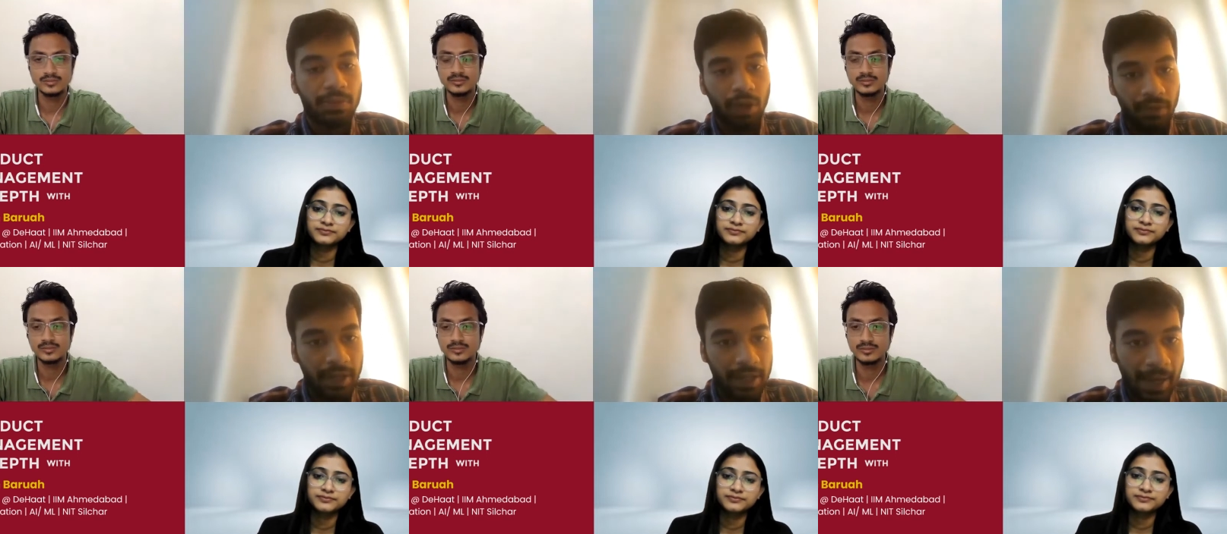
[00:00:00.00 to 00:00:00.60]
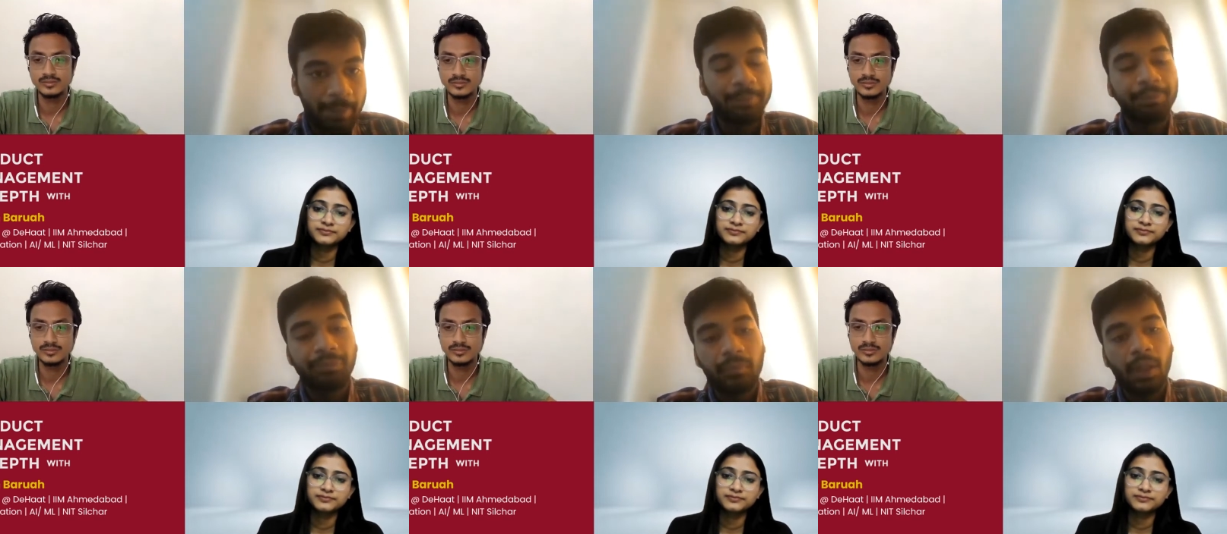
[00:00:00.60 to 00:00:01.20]
Speaker 1: sort of a gap.
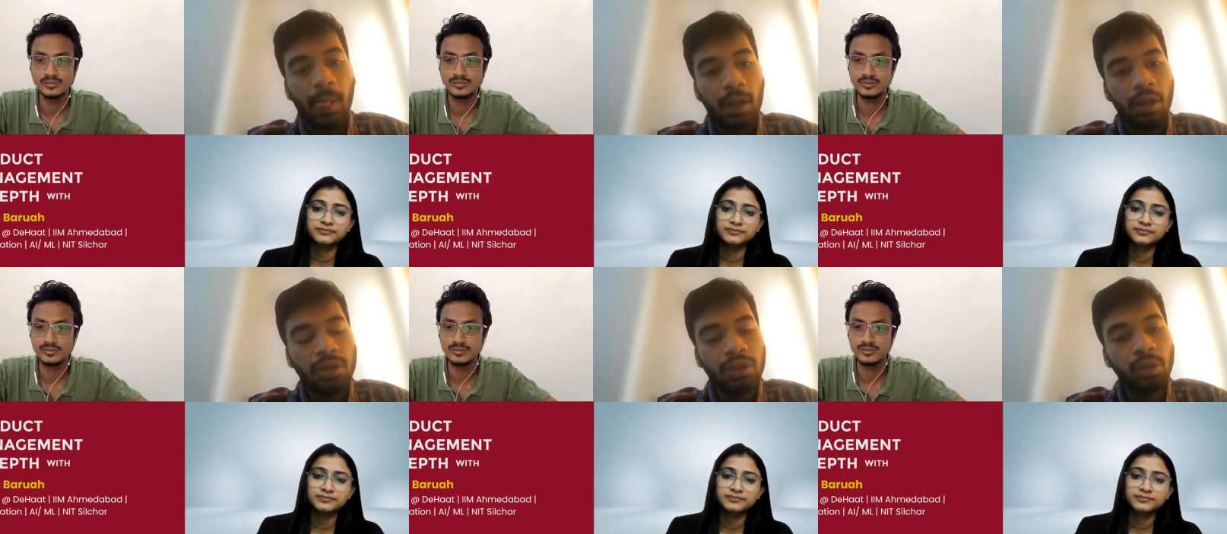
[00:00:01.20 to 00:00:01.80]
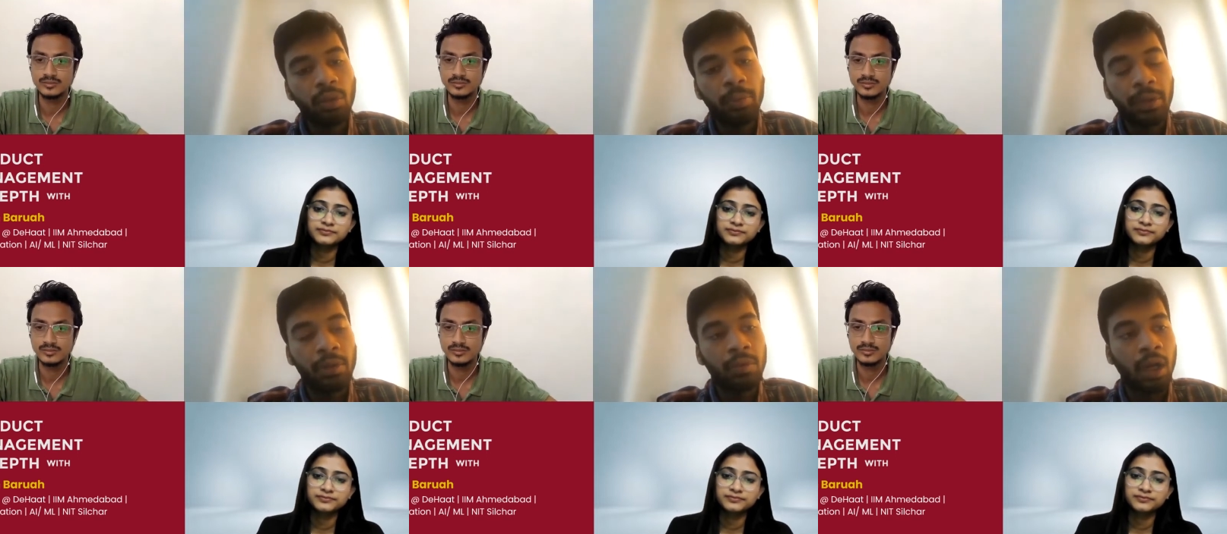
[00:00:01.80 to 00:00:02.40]
So,
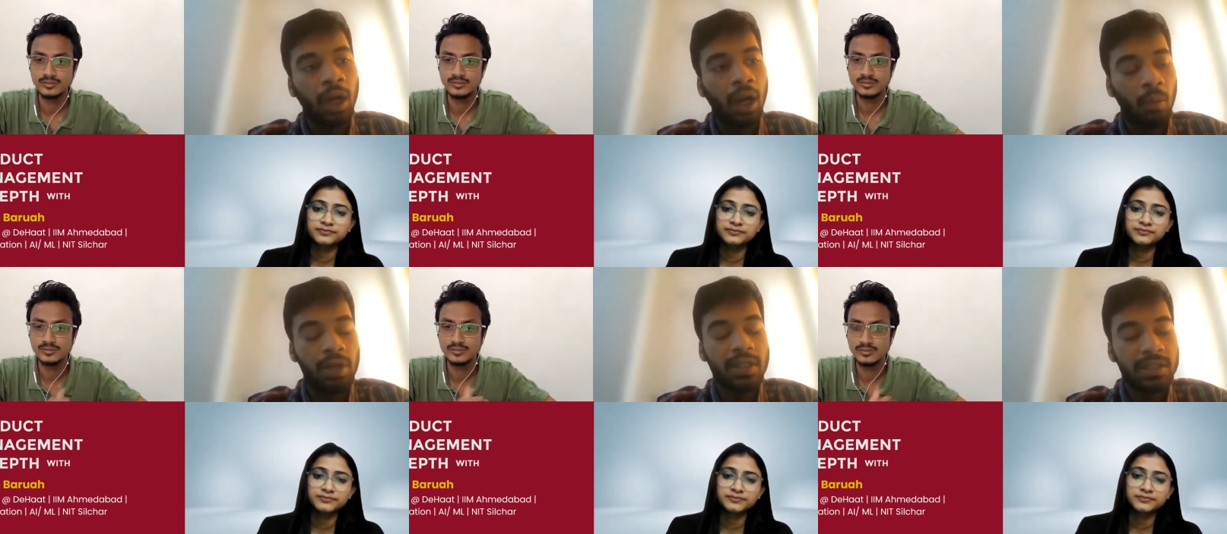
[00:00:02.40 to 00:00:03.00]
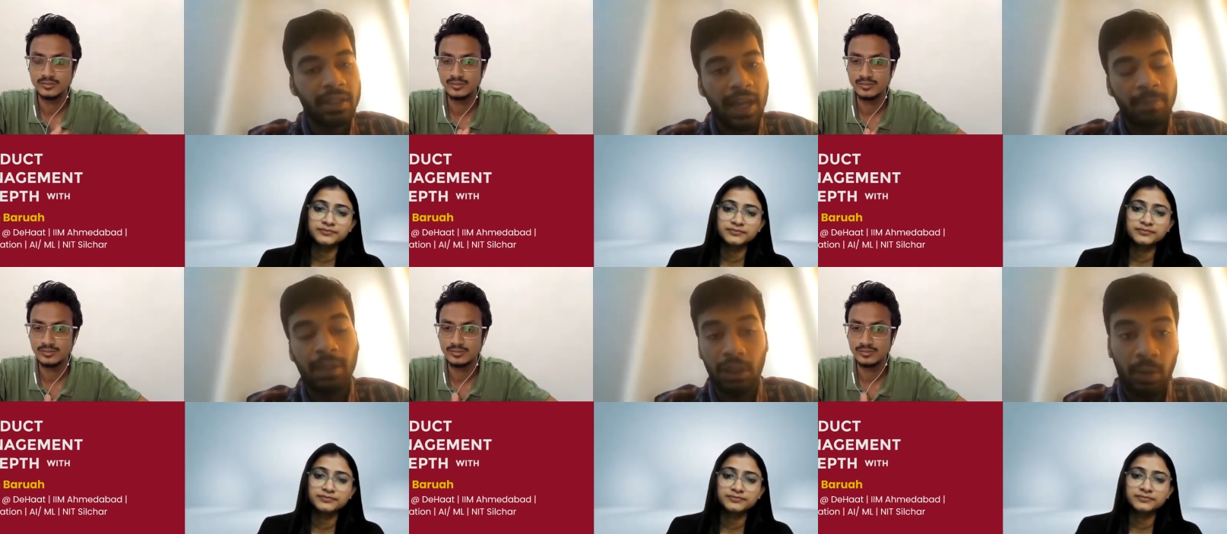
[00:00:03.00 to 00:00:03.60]
you know, uh, what is the
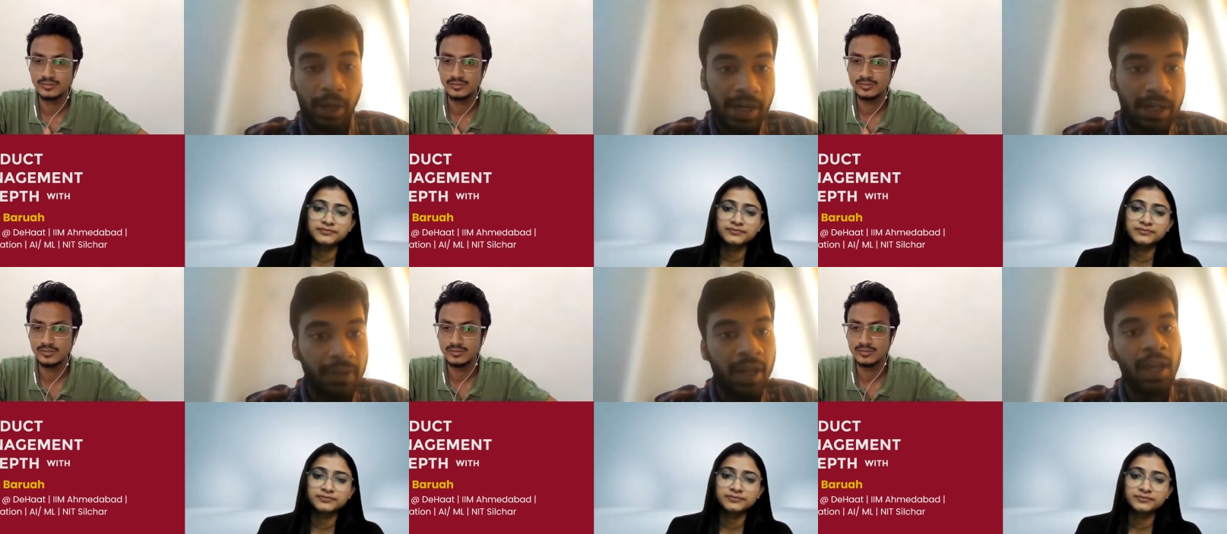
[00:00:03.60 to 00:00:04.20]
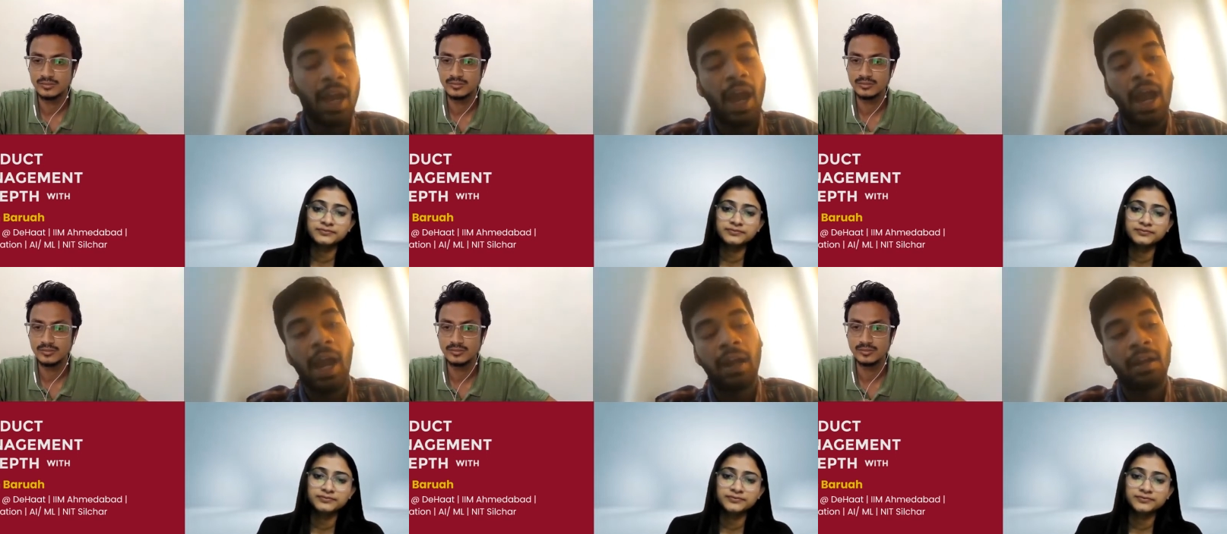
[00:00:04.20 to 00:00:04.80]
gap that you identify
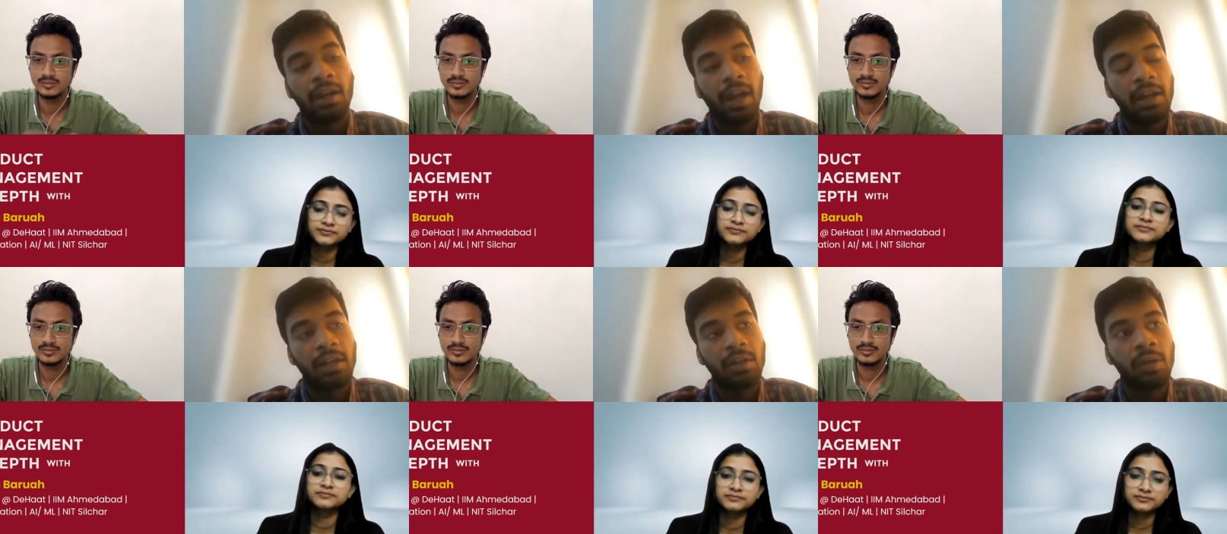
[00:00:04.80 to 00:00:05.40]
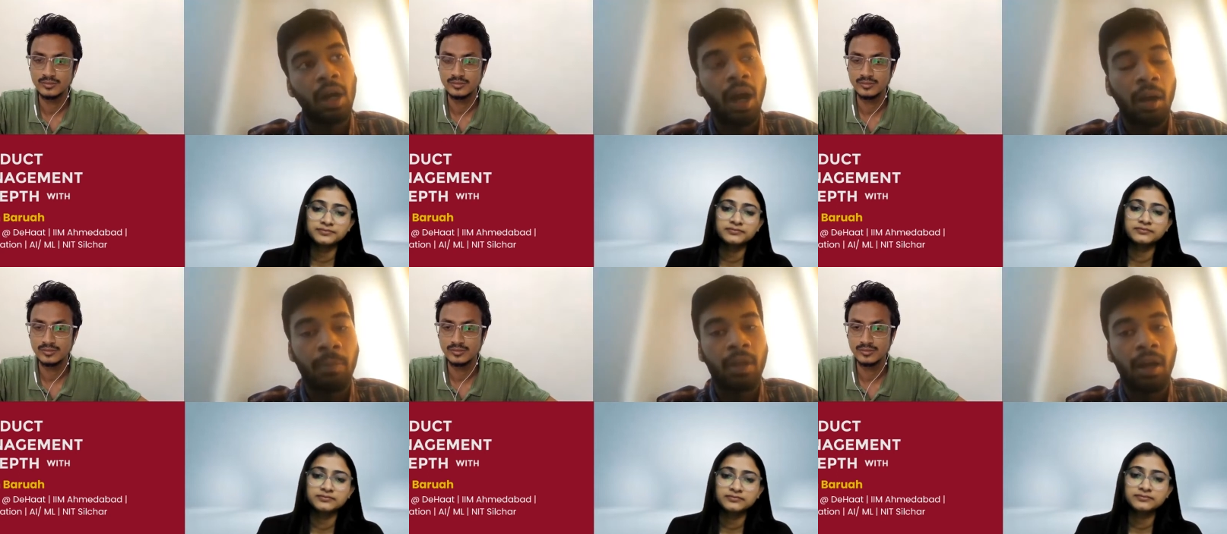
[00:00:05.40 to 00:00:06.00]
and, and like, you
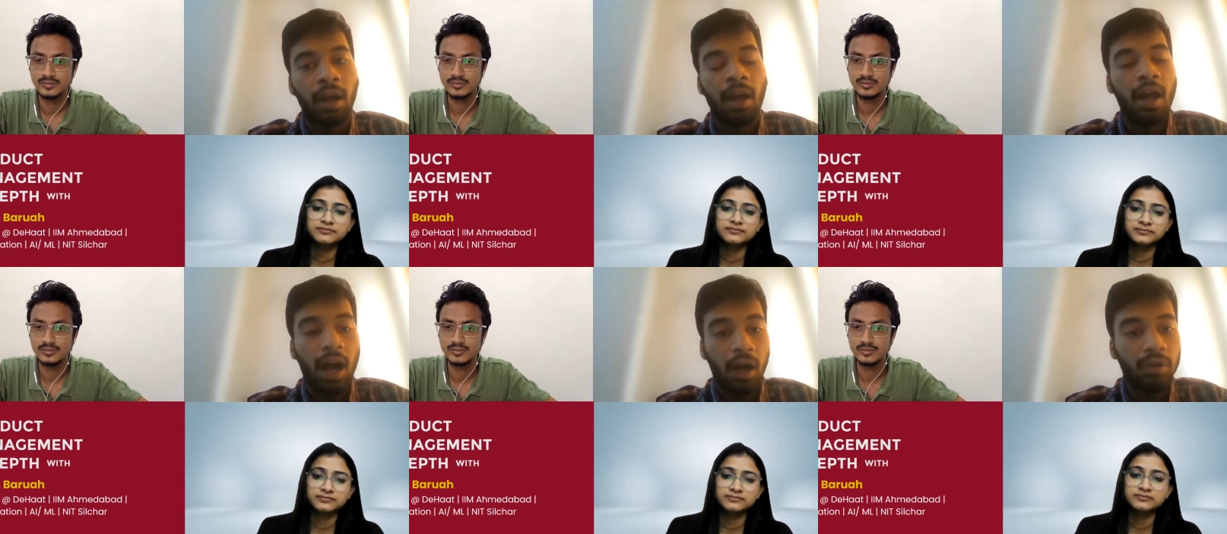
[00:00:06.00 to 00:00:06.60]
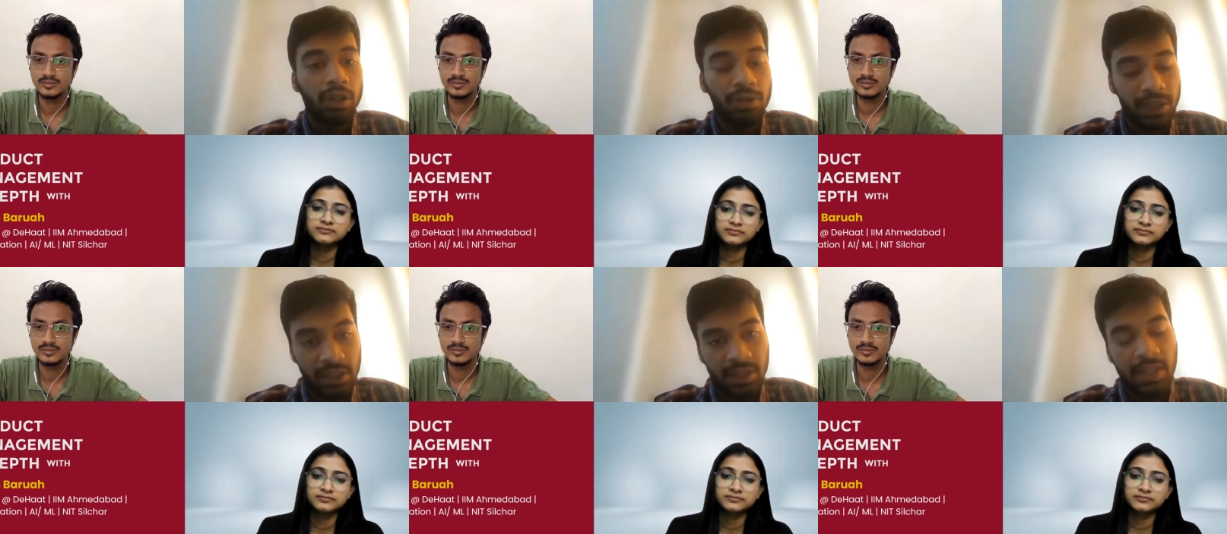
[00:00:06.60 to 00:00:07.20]
know, how do you
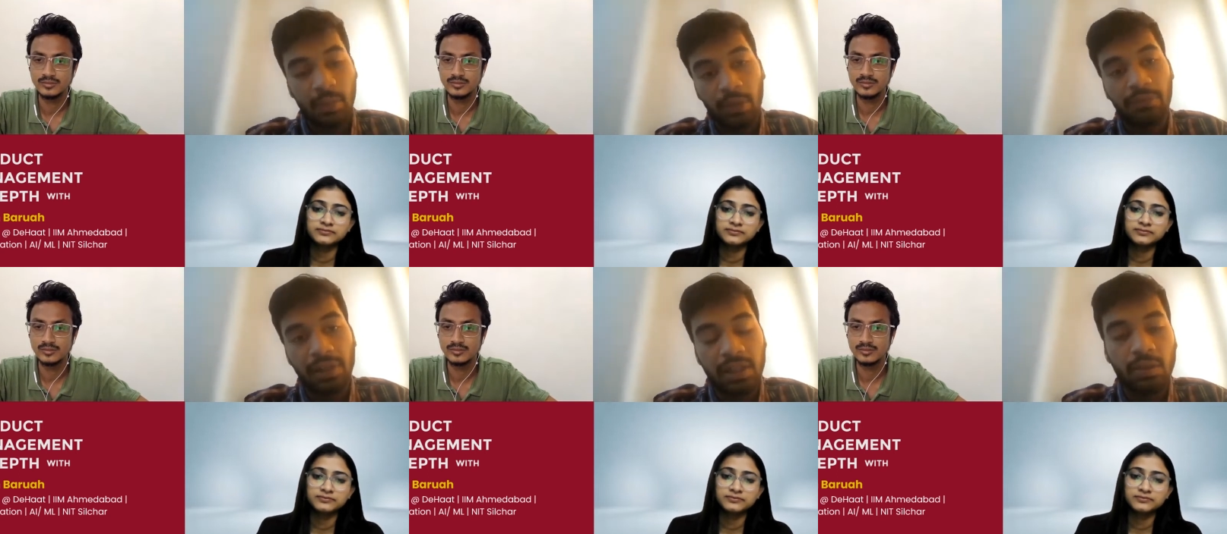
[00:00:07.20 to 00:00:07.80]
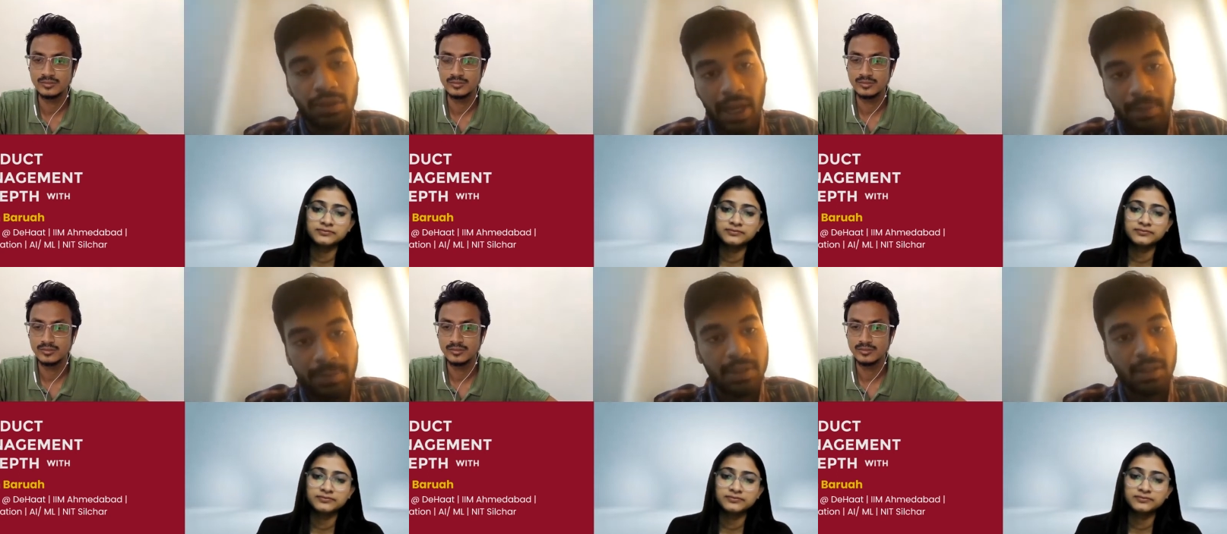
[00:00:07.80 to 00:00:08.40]
suggest that we fill in those
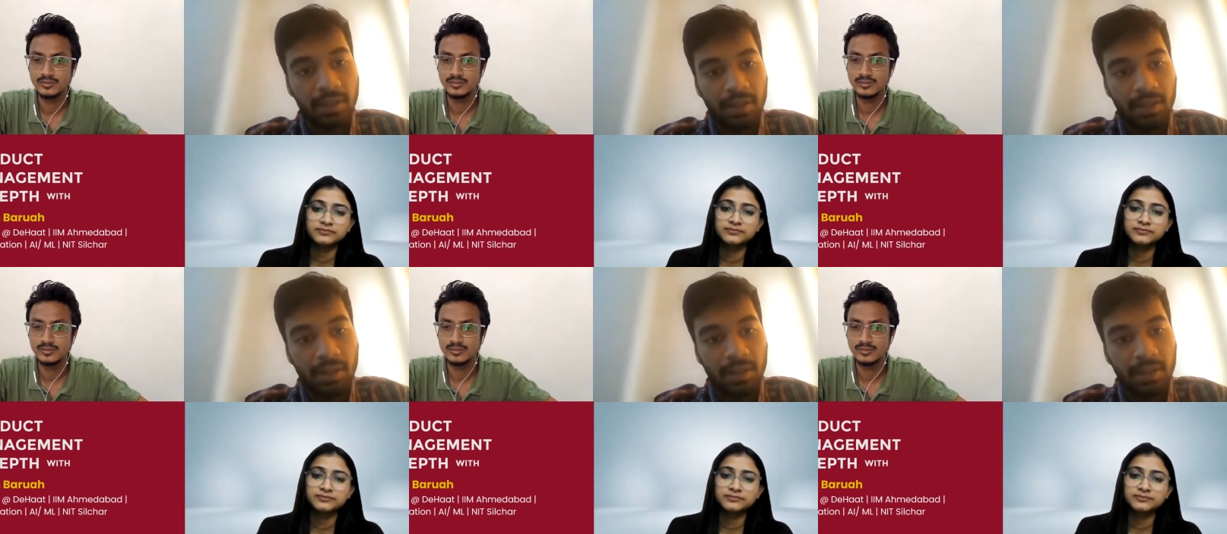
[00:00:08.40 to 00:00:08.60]
gaps?